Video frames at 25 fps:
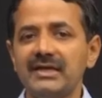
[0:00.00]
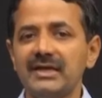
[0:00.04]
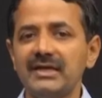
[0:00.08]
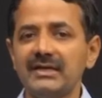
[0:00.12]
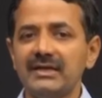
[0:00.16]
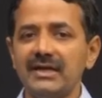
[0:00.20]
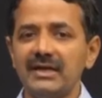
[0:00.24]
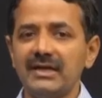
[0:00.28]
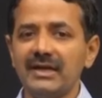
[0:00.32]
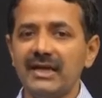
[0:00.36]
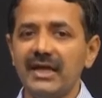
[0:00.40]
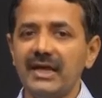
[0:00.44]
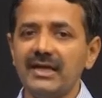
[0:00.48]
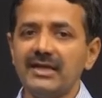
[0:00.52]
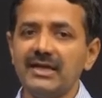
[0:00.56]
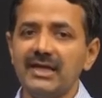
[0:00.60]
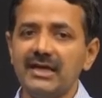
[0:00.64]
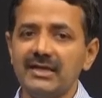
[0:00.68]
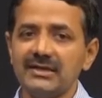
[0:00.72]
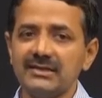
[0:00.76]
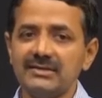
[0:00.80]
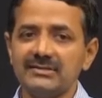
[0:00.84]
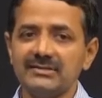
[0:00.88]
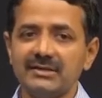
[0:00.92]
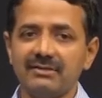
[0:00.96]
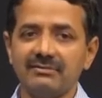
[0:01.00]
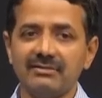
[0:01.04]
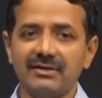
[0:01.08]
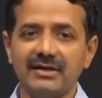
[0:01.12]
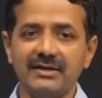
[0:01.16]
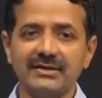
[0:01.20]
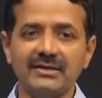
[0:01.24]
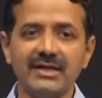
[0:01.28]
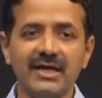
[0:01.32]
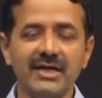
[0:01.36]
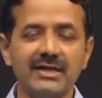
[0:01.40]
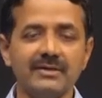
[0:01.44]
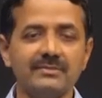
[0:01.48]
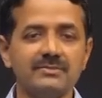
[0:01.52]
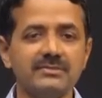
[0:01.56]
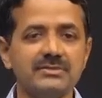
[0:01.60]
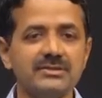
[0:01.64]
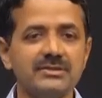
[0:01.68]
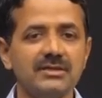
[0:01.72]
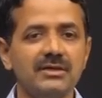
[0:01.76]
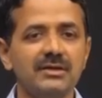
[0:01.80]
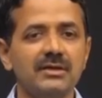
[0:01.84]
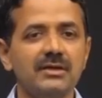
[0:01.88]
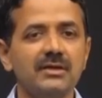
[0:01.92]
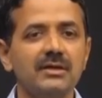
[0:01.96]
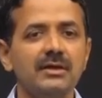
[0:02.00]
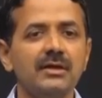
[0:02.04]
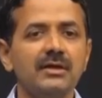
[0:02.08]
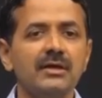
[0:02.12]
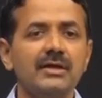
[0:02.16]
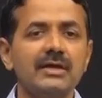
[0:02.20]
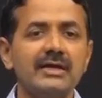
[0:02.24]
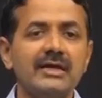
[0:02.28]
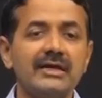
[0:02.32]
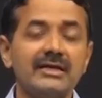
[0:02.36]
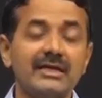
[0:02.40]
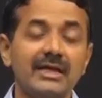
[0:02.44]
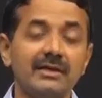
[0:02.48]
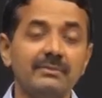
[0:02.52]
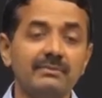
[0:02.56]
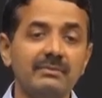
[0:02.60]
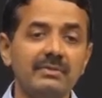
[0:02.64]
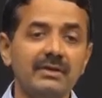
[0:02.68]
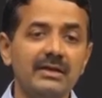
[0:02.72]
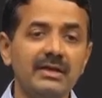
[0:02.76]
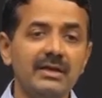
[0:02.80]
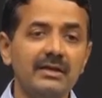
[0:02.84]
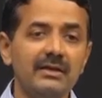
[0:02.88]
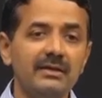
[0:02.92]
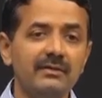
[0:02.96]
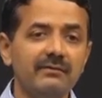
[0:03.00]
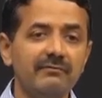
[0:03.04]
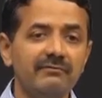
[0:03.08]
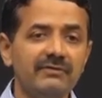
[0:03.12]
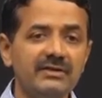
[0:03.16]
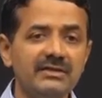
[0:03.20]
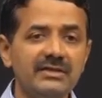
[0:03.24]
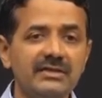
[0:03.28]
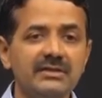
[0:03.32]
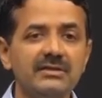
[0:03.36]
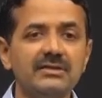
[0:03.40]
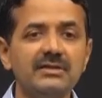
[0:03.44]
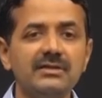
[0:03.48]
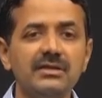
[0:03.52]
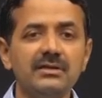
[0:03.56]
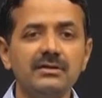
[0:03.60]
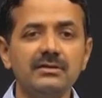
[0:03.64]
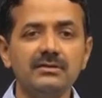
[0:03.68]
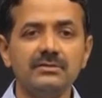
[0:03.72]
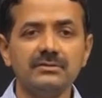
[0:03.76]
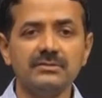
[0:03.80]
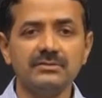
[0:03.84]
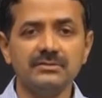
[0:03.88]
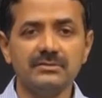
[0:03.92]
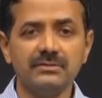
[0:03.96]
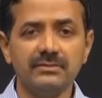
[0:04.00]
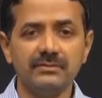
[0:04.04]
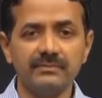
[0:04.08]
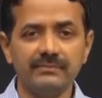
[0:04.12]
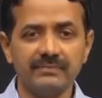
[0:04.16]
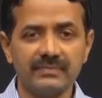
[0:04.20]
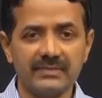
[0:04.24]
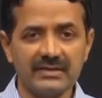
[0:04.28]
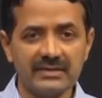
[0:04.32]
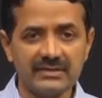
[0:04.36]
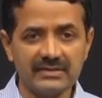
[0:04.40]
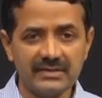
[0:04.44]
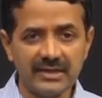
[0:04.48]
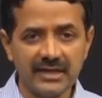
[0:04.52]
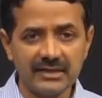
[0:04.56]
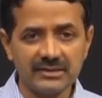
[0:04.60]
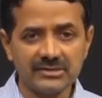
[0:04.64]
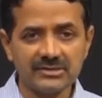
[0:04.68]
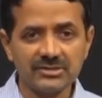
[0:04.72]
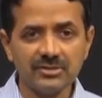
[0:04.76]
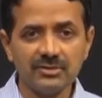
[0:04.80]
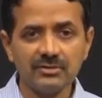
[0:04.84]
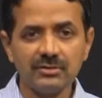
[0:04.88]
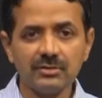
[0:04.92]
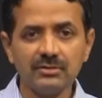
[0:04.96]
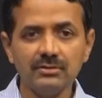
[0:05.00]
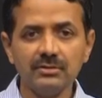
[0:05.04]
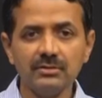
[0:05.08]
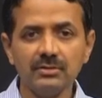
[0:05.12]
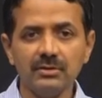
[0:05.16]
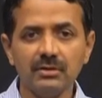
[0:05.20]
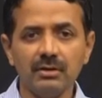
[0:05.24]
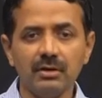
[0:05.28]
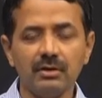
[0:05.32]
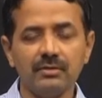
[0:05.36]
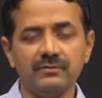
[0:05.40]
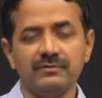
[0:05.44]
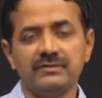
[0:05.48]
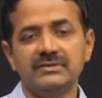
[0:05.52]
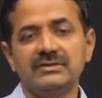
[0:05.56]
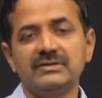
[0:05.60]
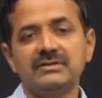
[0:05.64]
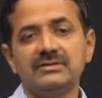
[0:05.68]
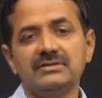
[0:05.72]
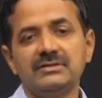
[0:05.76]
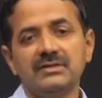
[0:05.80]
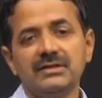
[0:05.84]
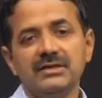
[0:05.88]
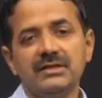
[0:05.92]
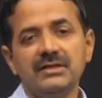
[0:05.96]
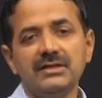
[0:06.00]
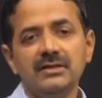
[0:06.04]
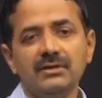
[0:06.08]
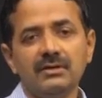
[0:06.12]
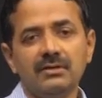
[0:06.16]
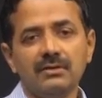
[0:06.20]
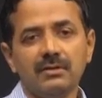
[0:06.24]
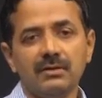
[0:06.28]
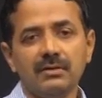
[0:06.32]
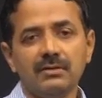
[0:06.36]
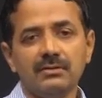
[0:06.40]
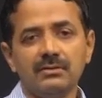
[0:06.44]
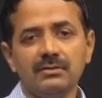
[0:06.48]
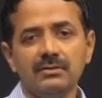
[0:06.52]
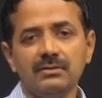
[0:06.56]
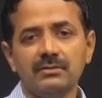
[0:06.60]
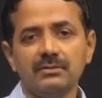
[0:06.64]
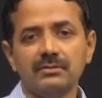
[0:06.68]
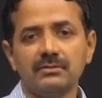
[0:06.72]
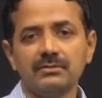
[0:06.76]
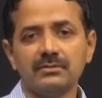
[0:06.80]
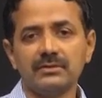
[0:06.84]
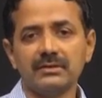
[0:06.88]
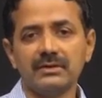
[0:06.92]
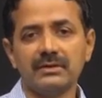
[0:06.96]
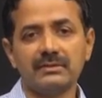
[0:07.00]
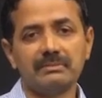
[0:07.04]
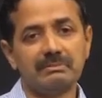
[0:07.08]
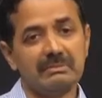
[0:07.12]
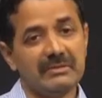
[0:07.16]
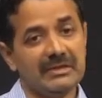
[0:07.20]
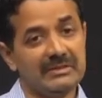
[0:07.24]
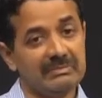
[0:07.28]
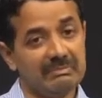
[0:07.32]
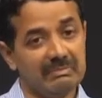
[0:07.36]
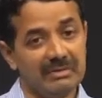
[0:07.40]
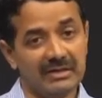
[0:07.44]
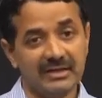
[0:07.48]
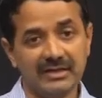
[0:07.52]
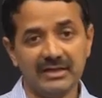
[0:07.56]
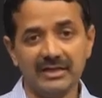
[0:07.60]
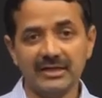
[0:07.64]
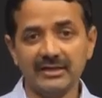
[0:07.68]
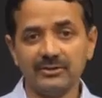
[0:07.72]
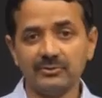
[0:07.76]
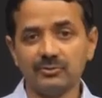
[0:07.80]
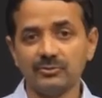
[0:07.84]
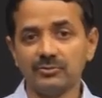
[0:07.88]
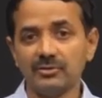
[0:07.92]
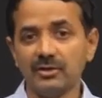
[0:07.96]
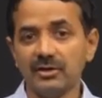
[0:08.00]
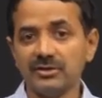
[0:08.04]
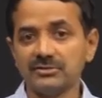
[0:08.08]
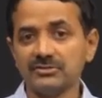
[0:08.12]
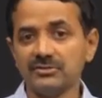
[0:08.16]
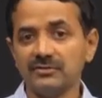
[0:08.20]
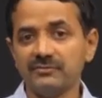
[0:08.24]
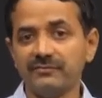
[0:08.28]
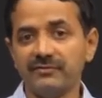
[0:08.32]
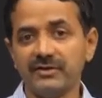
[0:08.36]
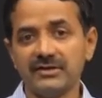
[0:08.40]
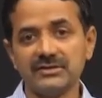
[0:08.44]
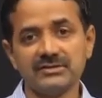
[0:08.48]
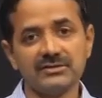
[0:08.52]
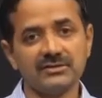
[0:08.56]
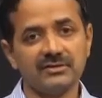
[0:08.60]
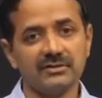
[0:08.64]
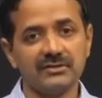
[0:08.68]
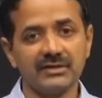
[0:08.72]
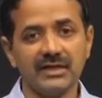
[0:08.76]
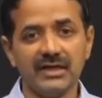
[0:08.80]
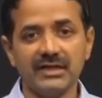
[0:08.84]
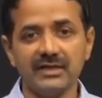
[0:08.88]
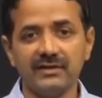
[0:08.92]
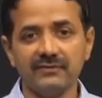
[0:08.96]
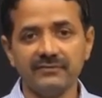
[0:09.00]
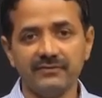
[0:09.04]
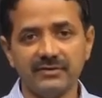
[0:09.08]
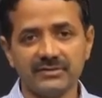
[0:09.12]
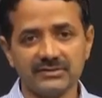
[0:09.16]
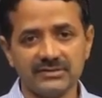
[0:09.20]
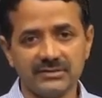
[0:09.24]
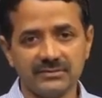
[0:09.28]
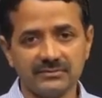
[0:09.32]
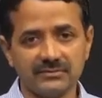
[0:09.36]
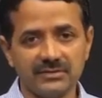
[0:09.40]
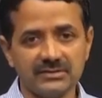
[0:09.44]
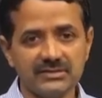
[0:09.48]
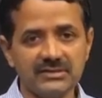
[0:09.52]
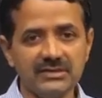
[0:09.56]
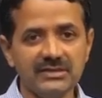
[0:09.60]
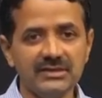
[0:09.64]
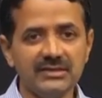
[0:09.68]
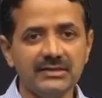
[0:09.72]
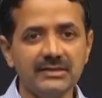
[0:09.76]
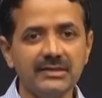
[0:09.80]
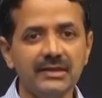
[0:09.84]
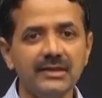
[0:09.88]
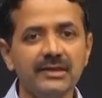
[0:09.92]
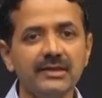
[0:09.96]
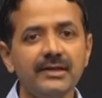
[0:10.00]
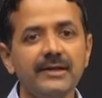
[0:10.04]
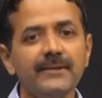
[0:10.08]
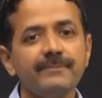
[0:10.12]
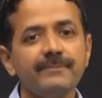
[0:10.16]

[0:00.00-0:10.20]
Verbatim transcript: again and again several times. It can be within the exon or within the intron. It may lead to loss of function or gain of function of the gene,